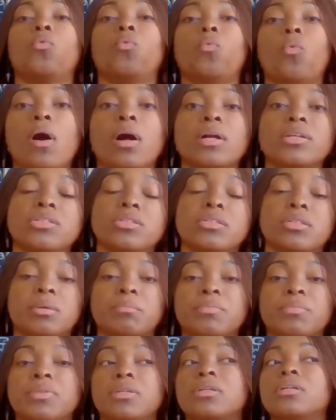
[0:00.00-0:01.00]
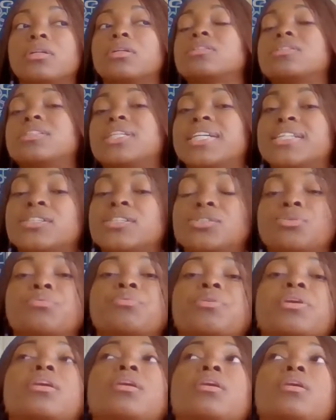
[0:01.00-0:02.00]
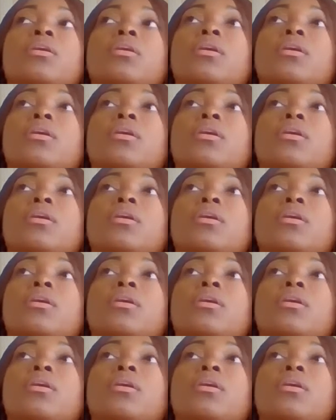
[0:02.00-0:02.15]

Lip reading: watch something sensory.